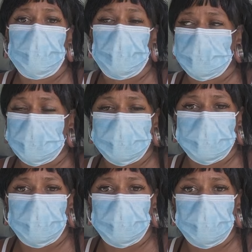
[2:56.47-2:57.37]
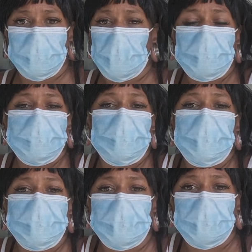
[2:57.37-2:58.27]
At that time. Why would there
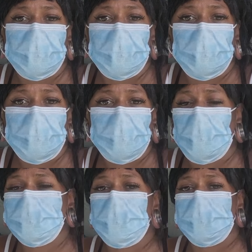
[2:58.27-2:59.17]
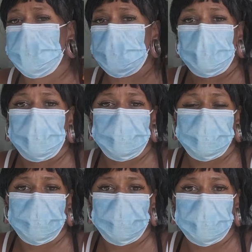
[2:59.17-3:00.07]
be that? Why would there be
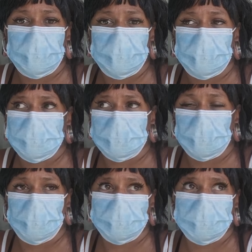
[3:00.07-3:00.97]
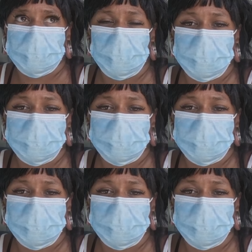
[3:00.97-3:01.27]
this ward here at St. Mark's?